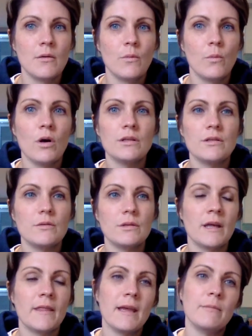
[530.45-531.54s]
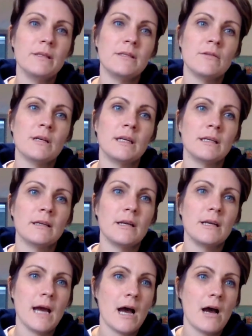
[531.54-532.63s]
What can they be doing
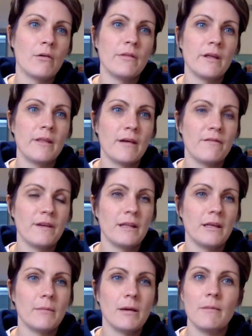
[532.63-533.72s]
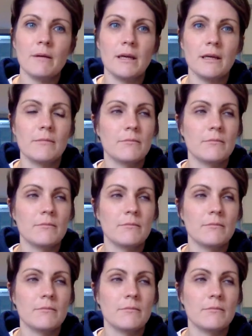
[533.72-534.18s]
now that they're feeling maybe